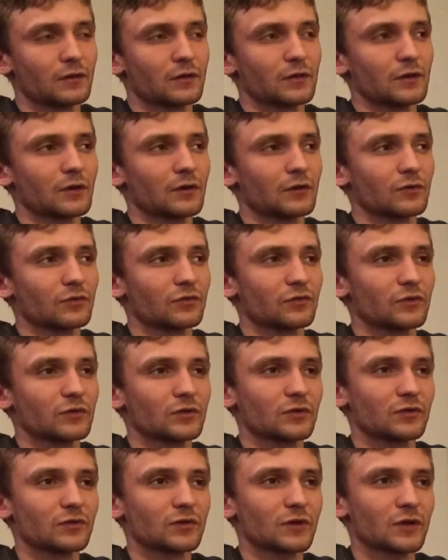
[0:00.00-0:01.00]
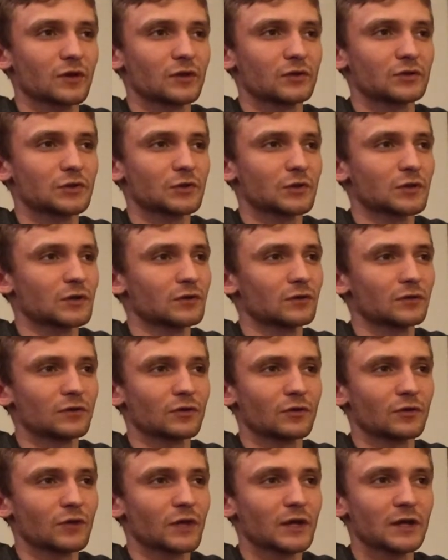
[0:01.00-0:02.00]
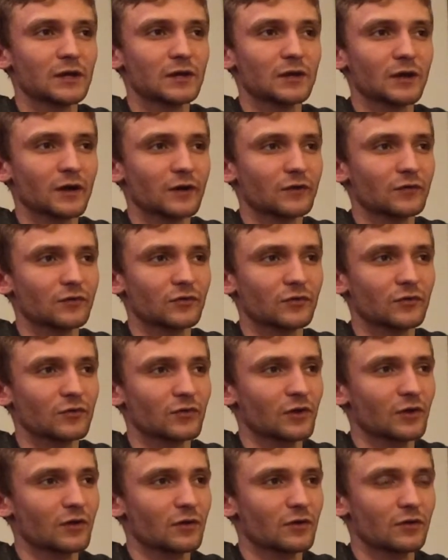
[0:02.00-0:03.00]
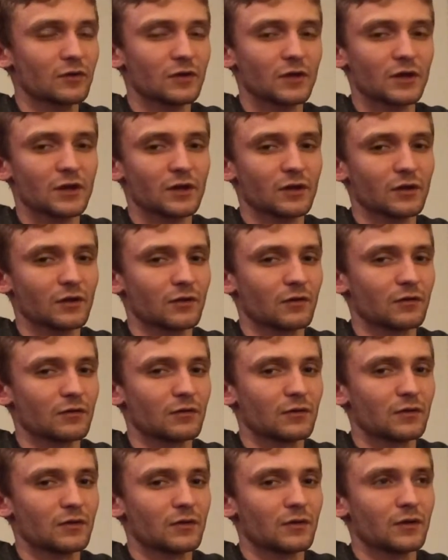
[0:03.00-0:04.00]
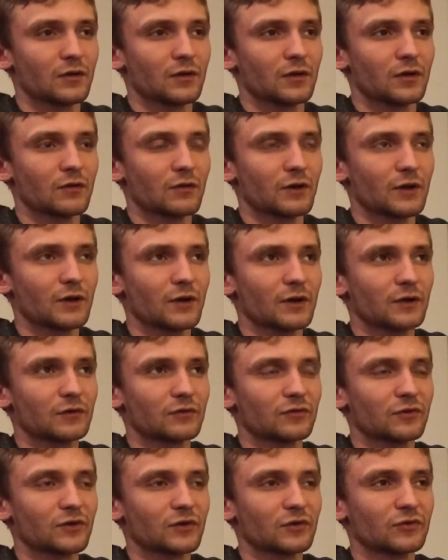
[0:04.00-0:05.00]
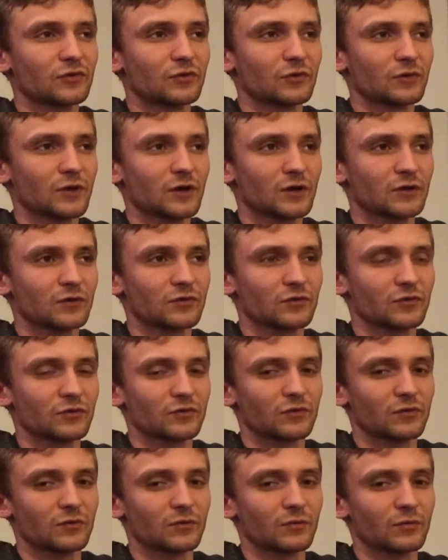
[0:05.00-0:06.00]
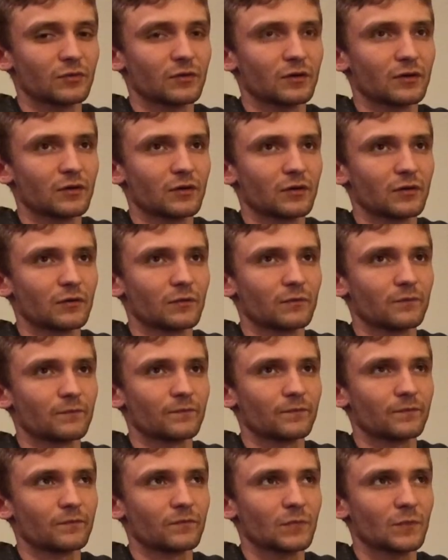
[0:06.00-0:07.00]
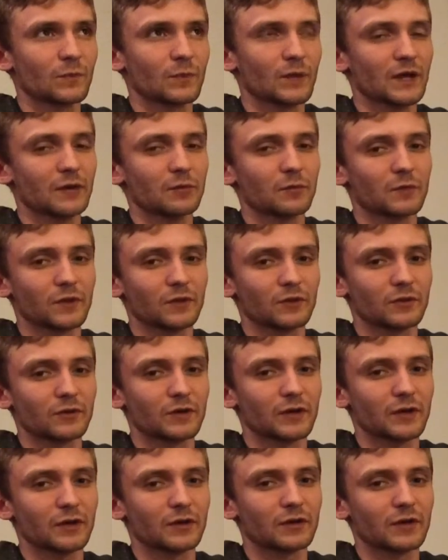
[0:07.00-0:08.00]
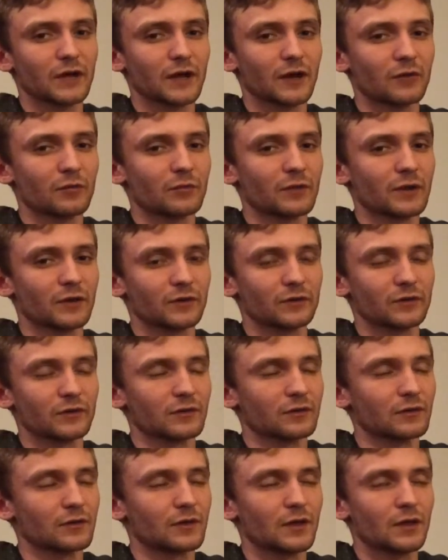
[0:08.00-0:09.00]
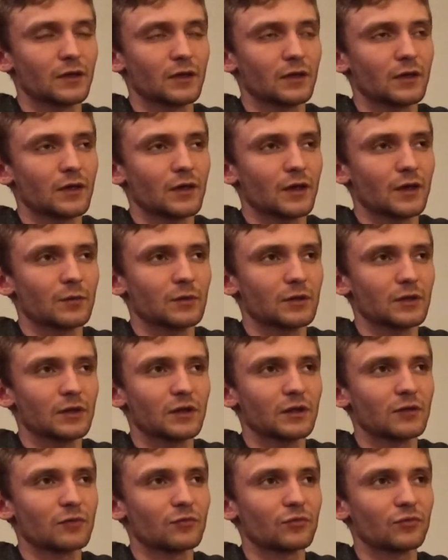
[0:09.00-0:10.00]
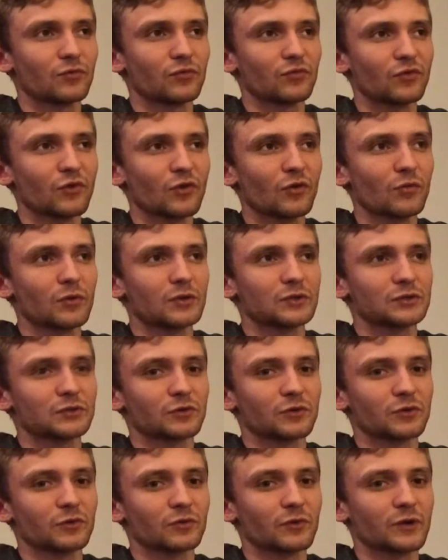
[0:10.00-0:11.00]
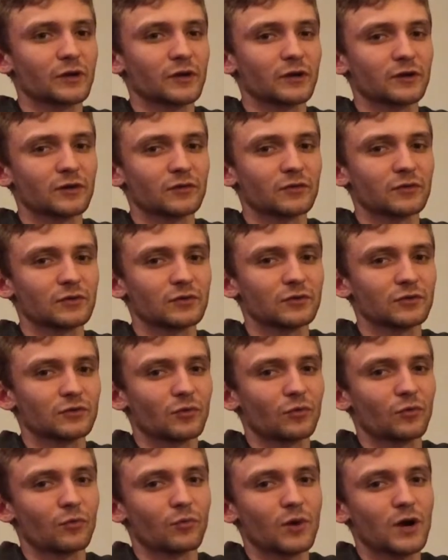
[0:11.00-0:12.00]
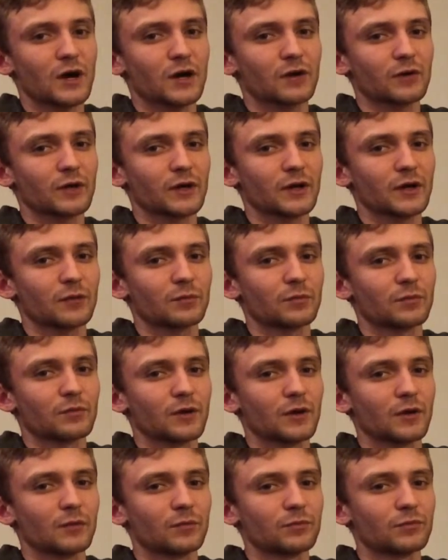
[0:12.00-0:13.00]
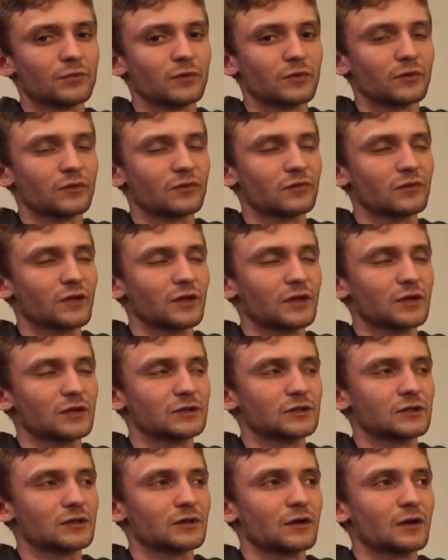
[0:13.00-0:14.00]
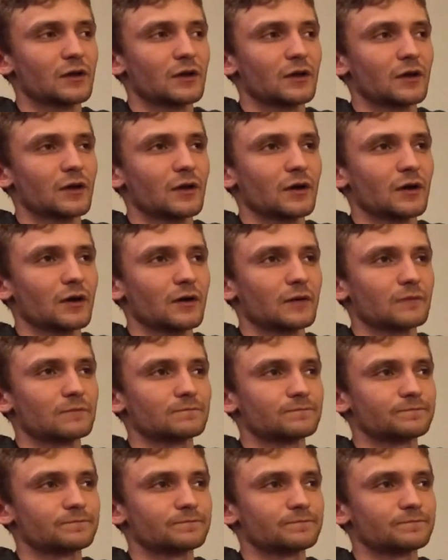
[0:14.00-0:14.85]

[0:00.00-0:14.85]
You know, so you just got to enjoy, you know, any concerts that go there, you got to go. You know, I, I saw two concerts that, you know, Mac Miller and Houndmouth and I mean, it is so much worthwhile because you can just go walk right up up to the stage. Um,